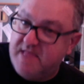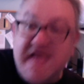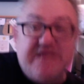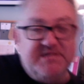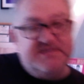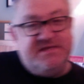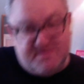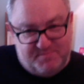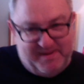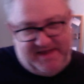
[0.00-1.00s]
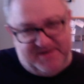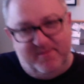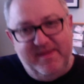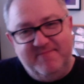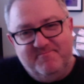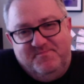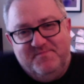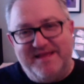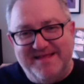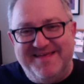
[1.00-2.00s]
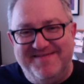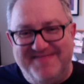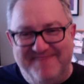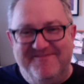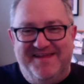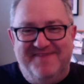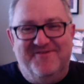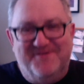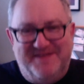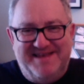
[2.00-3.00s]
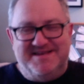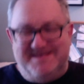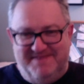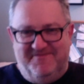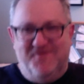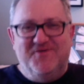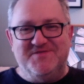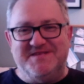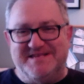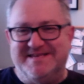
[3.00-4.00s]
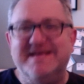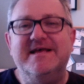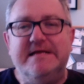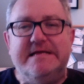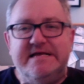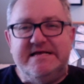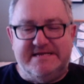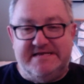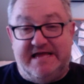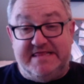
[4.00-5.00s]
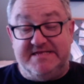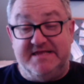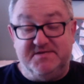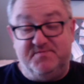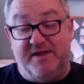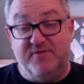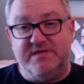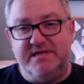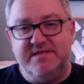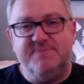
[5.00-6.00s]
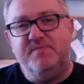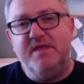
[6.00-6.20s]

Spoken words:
She's still speaking to me. Thankfully avoided a divorce and other such penalties.